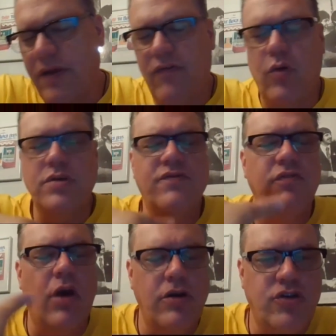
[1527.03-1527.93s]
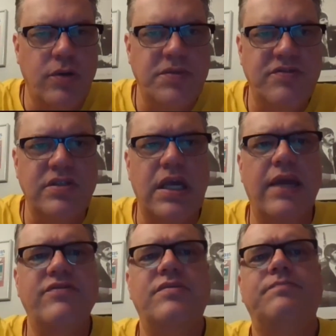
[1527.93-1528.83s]
think, of course, of large groups of
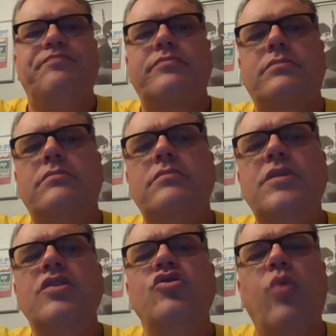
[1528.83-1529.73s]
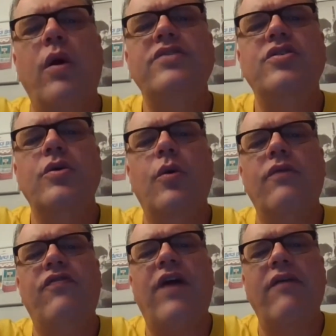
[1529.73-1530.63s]
slaves. 22
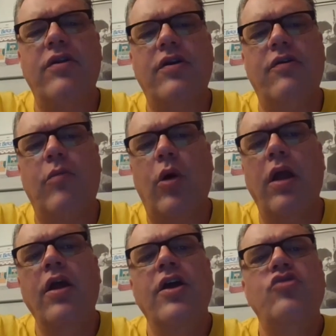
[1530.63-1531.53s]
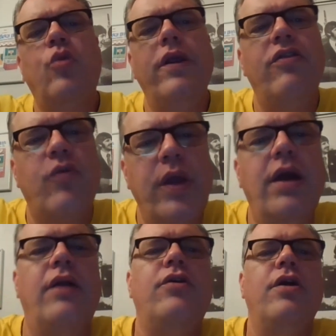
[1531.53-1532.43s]
owned 500 or more.
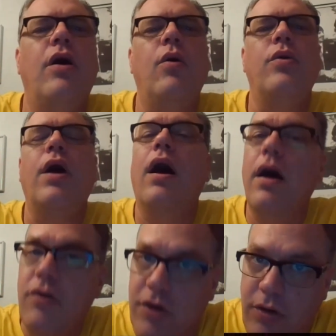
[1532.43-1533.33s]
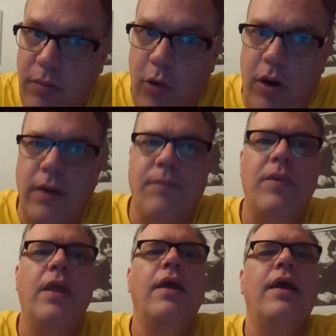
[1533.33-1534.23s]
2,300 owned 100 or more.
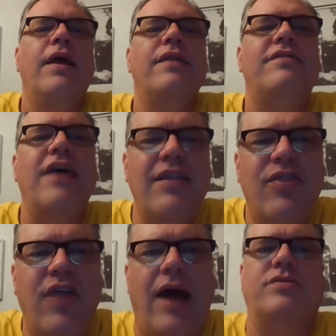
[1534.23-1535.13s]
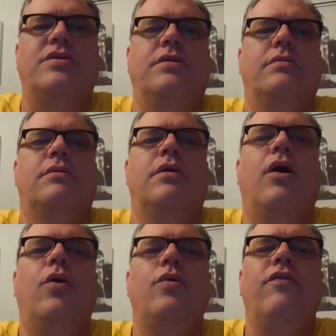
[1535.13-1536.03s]
10,000
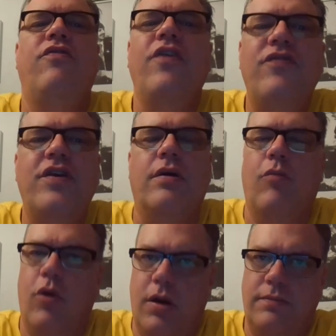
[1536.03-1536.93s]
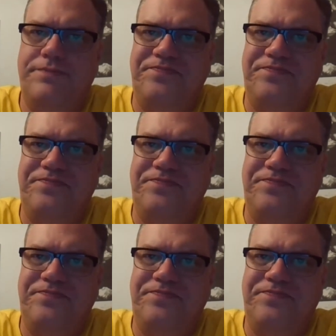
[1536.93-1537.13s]
owned 50 or more.